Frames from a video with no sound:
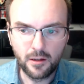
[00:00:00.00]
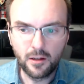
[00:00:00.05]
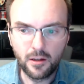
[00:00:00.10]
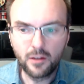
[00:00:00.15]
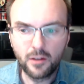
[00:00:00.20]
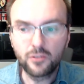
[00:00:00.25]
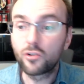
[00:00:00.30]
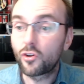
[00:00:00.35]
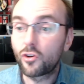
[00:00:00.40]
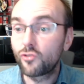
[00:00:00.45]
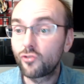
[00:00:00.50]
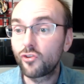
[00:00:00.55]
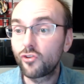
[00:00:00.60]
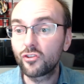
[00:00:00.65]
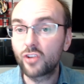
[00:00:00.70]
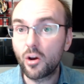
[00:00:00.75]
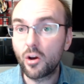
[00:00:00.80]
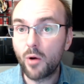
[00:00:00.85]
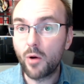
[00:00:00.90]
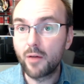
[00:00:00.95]
So to
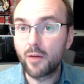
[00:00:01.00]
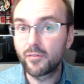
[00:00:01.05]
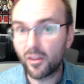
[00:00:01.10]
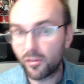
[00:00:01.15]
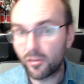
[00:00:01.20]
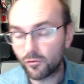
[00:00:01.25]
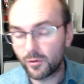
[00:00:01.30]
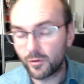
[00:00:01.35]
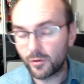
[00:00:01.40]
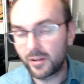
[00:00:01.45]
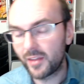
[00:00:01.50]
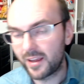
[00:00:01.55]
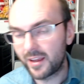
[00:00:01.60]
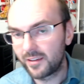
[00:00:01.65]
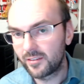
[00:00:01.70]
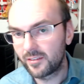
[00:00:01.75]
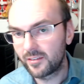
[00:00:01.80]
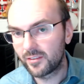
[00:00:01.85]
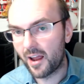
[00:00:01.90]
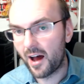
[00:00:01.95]
just go over the three
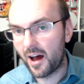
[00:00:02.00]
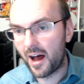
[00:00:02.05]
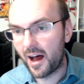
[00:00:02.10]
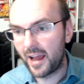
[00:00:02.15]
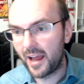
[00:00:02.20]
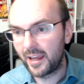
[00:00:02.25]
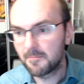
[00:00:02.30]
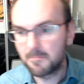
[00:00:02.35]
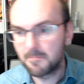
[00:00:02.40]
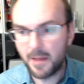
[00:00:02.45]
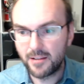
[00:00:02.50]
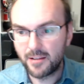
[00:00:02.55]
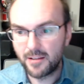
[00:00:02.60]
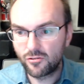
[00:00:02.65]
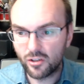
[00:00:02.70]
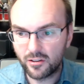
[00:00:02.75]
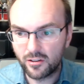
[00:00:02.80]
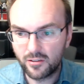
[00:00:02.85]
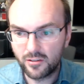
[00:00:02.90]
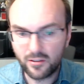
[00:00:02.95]
things that I
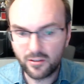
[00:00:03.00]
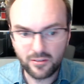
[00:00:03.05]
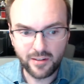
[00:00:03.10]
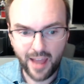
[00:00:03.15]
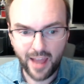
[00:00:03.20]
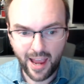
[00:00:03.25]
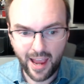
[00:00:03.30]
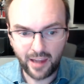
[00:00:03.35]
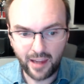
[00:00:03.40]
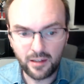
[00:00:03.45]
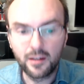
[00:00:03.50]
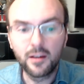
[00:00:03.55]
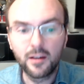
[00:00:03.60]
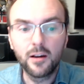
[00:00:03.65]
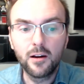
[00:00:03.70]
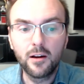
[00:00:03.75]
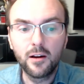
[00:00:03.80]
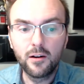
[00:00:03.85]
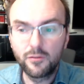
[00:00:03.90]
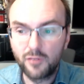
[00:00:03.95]
mentioned today.
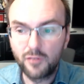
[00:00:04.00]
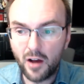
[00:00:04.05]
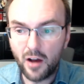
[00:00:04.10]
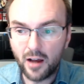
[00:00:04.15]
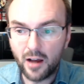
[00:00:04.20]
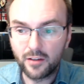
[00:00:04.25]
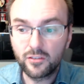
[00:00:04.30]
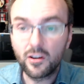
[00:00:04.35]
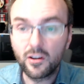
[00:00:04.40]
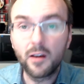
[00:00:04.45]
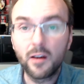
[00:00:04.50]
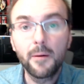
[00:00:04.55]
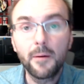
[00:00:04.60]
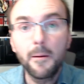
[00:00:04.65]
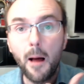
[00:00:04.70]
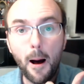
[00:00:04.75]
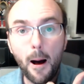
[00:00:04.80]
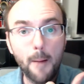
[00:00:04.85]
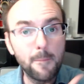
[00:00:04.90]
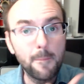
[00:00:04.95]
First,
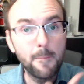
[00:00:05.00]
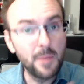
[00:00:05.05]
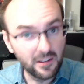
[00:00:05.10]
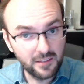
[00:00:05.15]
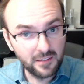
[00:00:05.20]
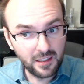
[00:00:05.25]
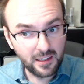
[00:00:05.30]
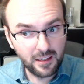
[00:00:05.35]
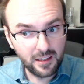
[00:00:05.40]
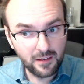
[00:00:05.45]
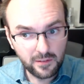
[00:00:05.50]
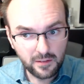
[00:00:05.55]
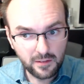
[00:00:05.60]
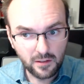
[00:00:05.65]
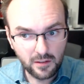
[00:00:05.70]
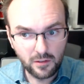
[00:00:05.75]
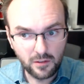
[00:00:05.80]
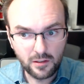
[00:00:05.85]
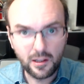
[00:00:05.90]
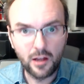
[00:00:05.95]
our building is
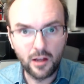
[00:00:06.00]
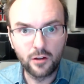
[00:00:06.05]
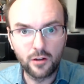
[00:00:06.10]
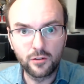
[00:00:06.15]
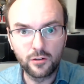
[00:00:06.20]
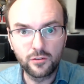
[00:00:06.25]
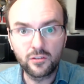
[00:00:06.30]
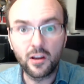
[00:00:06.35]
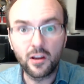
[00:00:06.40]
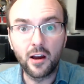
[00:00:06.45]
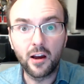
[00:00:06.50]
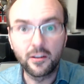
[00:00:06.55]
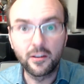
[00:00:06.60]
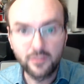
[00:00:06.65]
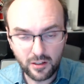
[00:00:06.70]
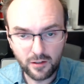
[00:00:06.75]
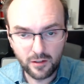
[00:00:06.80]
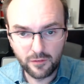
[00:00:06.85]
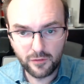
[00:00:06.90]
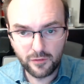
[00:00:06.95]
still closed
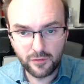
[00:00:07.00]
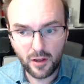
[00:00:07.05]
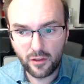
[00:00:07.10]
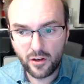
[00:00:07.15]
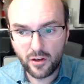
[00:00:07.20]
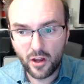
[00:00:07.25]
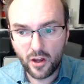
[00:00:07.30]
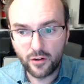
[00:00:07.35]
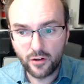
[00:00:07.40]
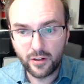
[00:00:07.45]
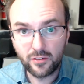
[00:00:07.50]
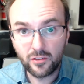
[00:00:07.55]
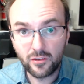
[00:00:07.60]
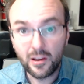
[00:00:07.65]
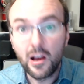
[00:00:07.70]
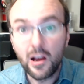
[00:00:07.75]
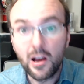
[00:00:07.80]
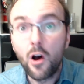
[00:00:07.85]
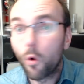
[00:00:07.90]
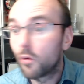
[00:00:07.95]
until further notice,
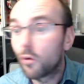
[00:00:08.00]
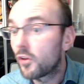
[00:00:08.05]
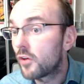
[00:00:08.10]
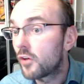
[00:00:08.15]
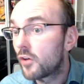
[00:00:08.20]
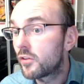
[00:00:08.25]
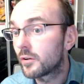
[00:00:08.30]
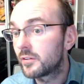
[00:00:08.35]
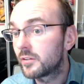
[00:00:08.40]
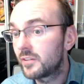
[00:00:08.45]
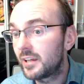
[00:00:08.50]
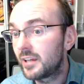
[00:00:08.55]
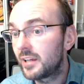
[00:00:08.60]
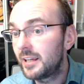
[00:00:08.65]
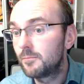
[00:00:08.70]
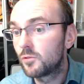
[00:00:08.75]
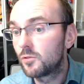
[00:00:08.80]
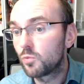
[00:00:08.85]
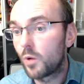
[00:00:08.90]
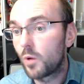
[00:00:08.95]
although there are
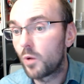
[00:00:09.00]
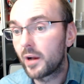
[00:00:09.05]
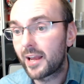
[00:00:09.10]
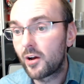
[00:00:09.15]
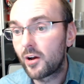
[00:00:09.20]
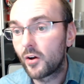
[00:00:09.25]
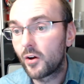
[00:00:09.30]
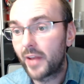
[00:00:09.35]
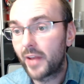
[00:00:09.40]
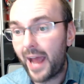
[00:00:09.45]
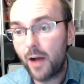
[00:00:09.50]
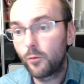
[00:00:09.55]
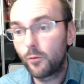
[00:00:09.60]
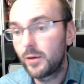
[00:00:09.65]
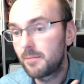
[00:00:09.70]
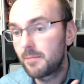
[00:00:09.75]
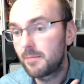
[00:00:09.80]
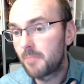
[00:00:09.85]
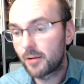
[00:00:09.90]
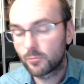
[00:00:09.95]
teams working on how
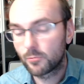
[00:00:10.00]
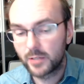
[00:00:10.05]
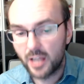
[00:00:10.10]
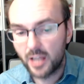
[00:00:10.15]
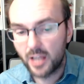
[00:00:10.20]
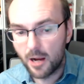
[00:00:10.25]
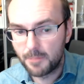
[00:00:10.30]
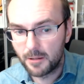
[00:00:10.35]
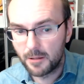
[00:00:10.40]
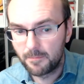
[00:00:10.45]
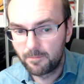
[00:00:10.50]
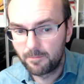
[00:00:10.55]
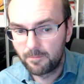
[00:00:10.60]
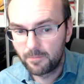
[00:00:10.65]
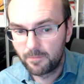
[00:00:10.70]
we might reopen.